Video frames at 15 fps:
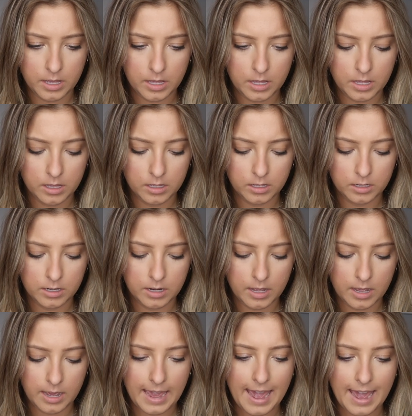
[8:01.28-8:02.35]
And
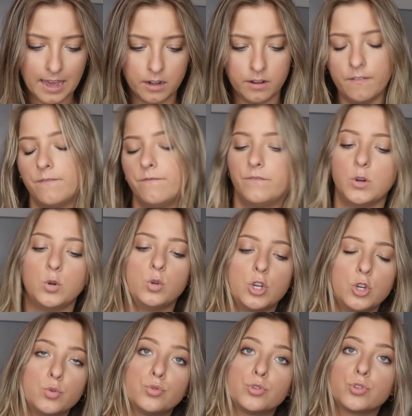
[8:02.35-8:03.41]
add
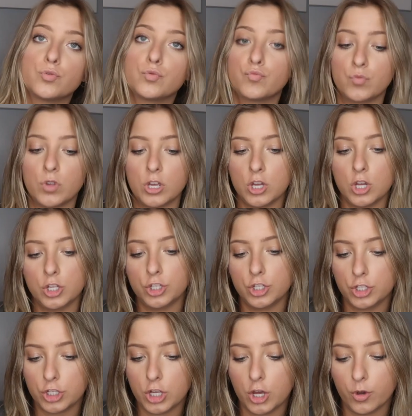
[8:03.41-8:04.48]
photos.
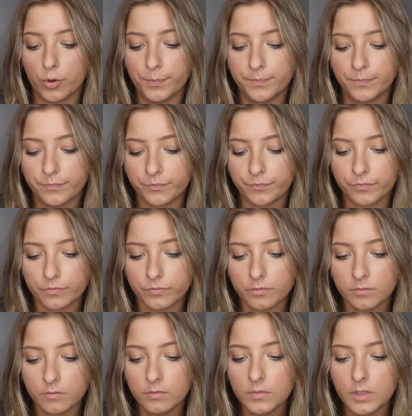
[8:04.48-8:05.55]
So
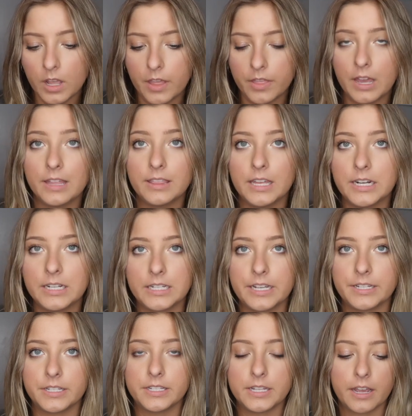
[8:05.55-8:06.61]
then it
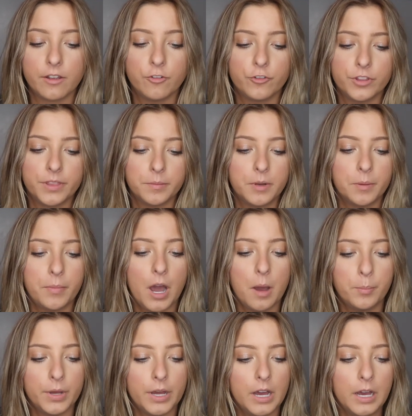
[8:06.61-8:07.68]
takes a second for them to
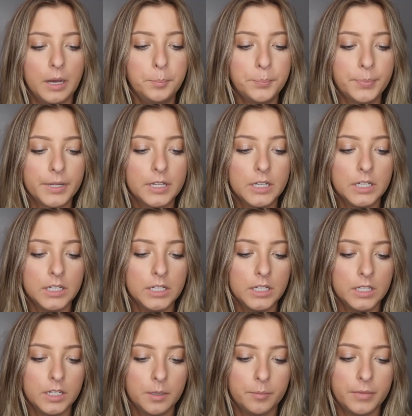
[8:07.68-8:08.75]
pop up,
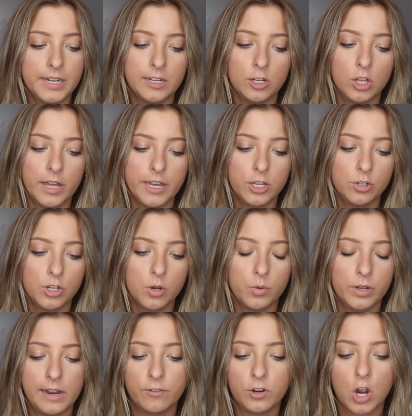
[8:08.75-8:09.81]
but it'll let you know
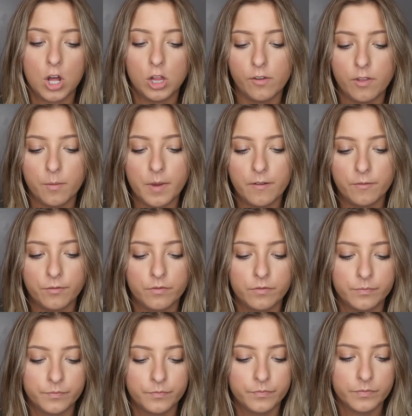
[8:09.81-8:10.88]
whenever all of them have
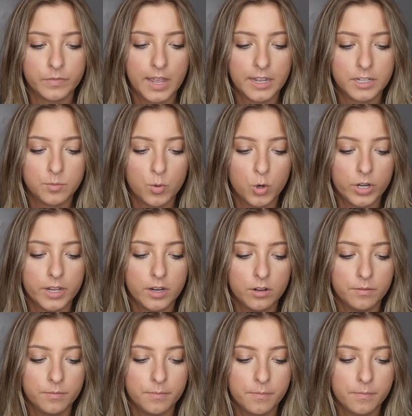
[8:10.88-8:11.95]
exported